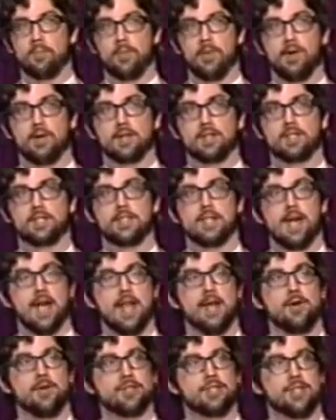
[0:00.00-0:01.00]
books. I
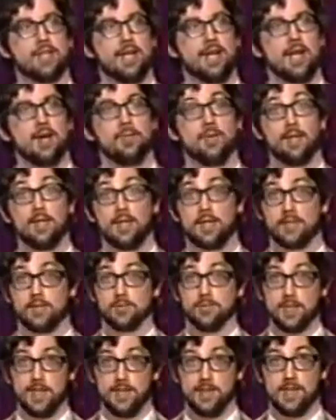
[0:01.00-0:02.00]
don't really like to
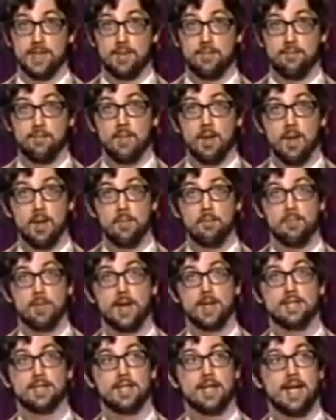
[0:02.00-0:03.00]
read them,
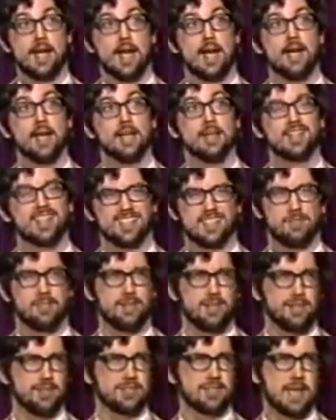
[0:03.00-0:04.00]
but because I'm a
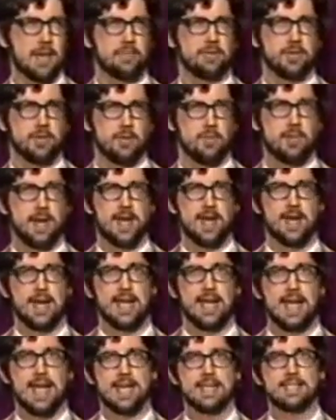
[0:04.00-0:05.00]
little skeptical about it, I
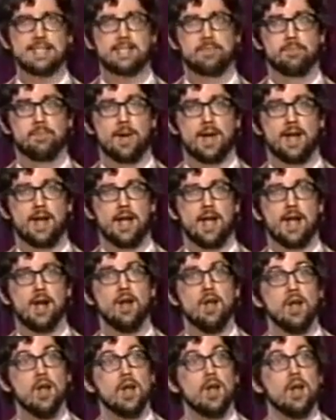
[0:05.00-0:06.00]
guess. But
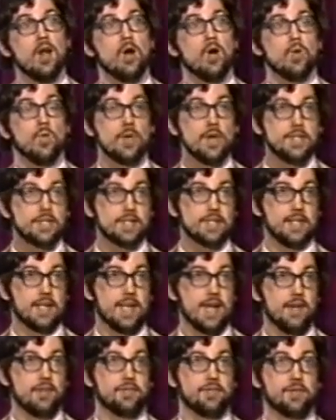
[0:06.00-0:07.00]
recently,
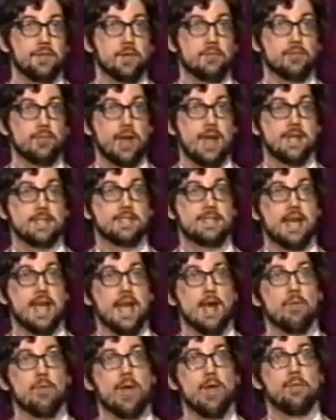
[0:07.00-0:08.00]
I was feeling depressed,
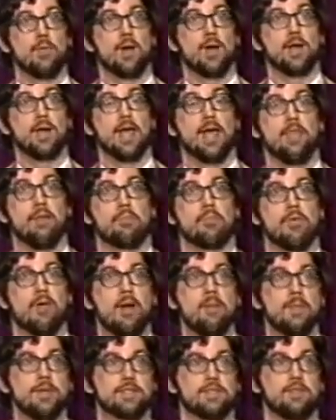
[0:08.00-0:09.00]
and I read one, and the
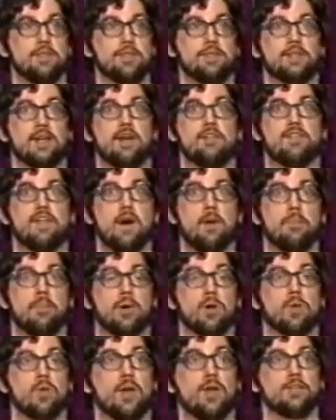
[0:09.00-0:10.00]
premise of the self-help
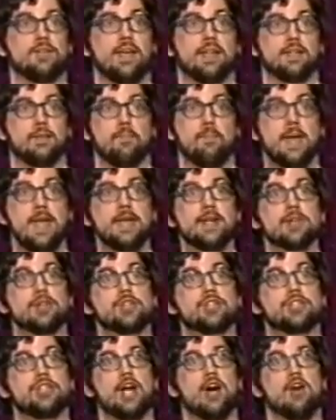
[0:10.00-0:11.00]
book was that to make
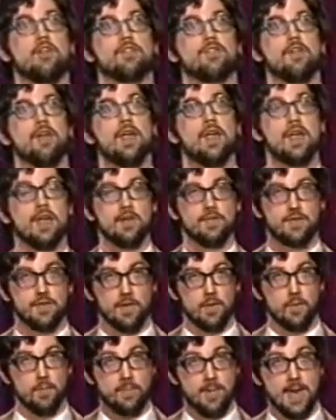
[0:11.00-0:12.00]
yourself
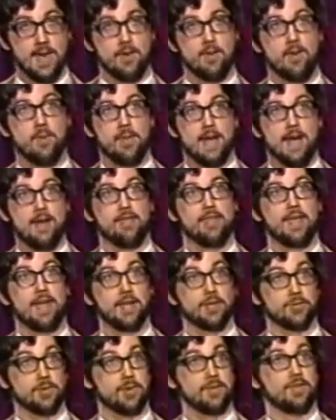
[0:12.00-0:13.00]
feel better about
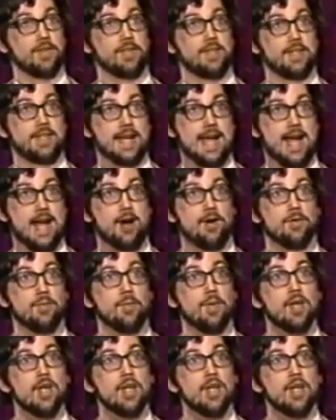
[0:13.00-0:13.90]
things when you're feeling down,